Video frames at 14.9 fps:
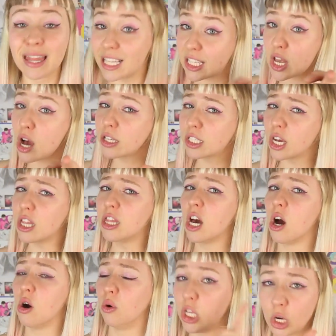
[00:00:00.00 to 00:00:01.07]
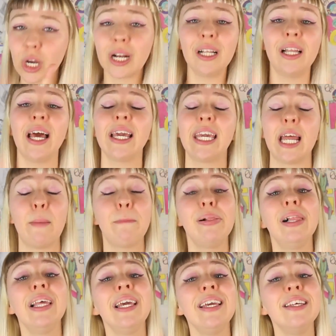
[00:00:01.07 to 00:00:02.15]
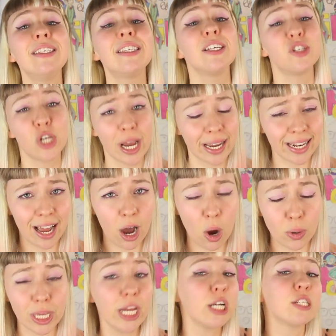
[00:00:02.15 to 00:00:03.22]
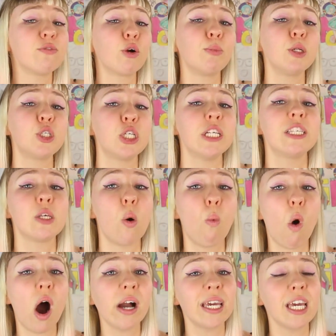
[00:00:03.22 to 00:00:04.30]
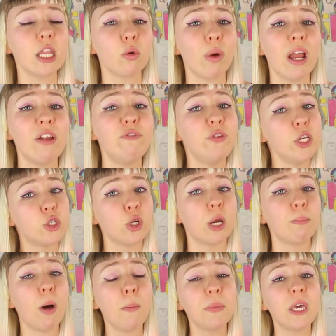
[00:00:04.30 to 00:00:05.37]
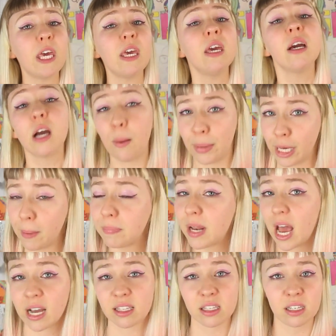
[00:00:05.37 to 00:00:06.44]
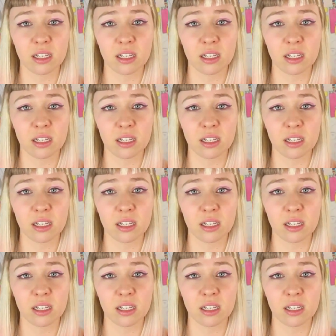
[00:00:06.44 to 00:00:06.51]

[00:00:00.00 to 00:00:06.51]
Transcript: This song good though. You're gonna like it. Please check it out. Here's Verbal Jint's Walking in the Rain featuring Bumkey coming up next.